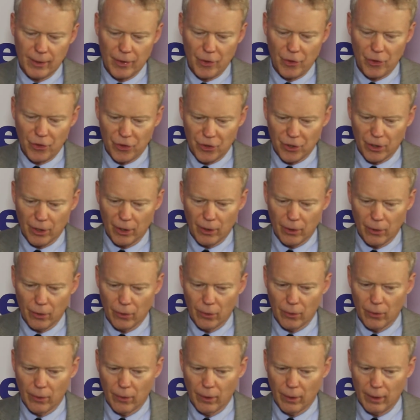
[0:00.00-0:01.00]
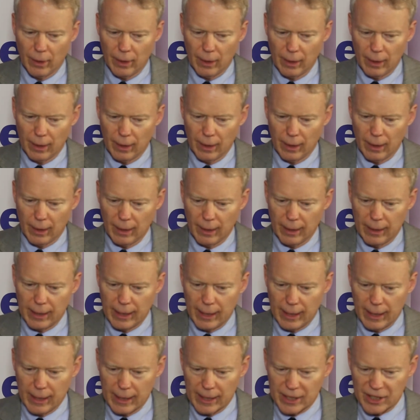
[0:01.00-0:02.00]
So
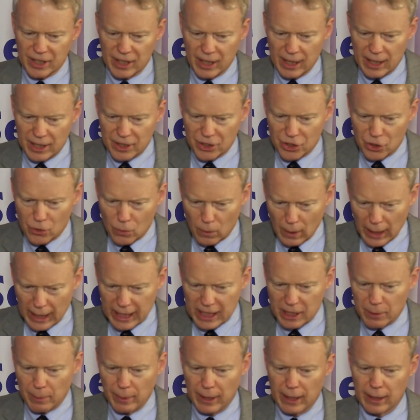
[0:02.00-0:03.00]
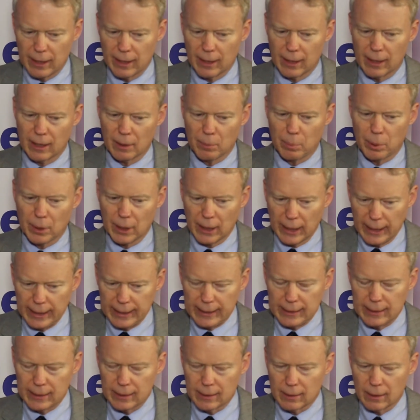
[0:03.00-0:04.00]
it strikes me that the
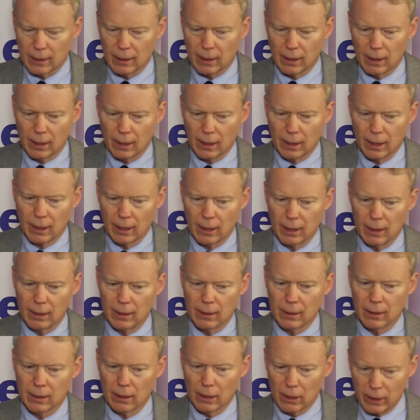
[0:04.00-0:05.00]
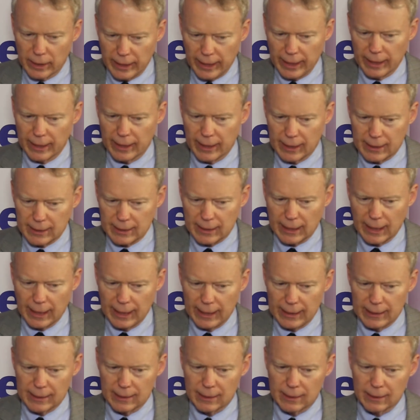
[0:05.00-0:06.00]
police are looking at this
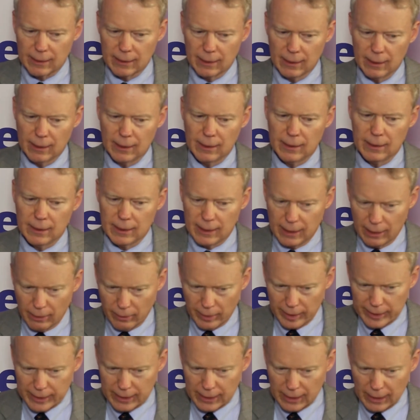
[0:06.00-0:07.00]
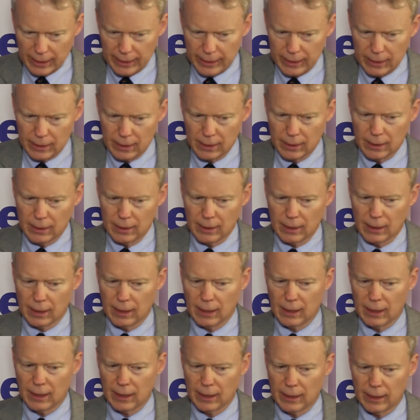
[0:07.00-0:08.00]
case seriously.
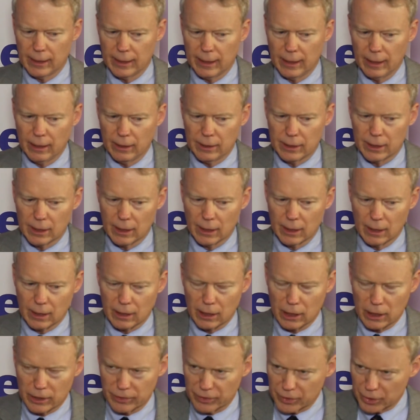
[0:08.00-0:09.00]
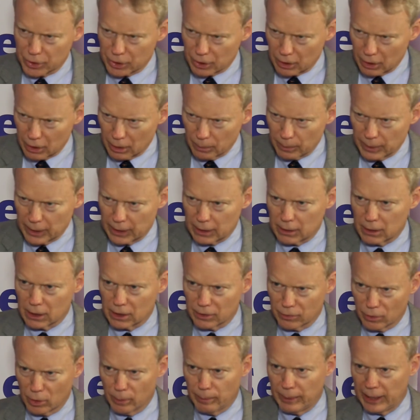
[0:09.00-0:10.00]
There's a Kosovo Serb and a
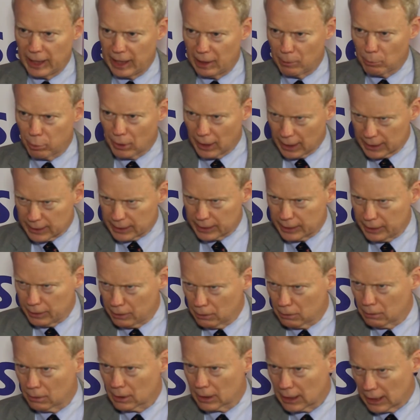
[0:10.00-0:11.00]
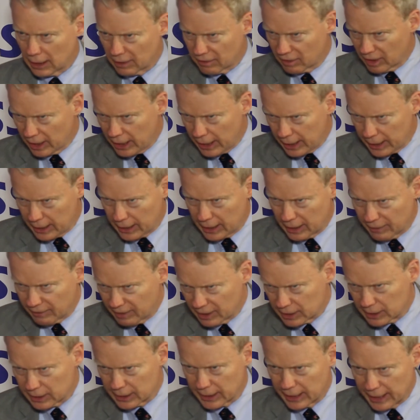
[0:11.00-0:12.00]
Kosovo Albanian prosecutor who are kind of leading the
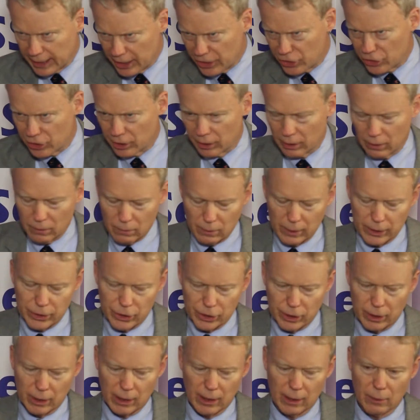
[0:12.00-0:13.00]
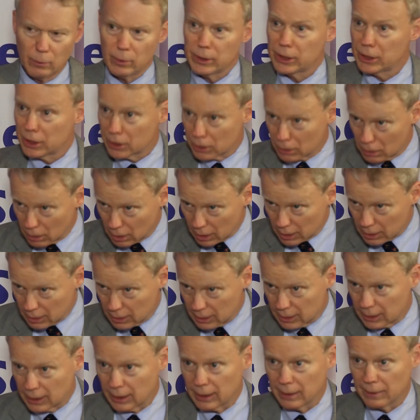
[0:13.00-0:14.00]
investigation, which is
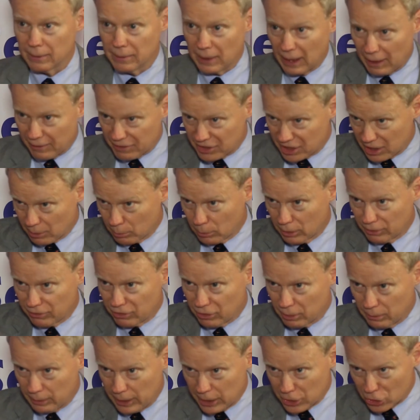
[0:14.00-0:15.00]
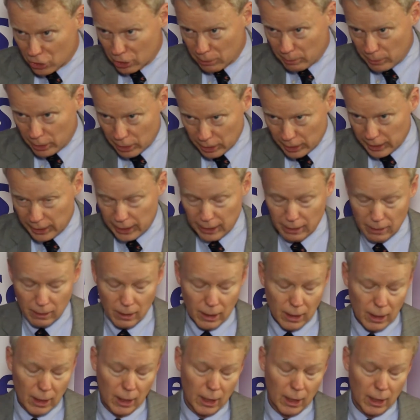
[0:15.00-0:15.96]
good to have someone from each community here.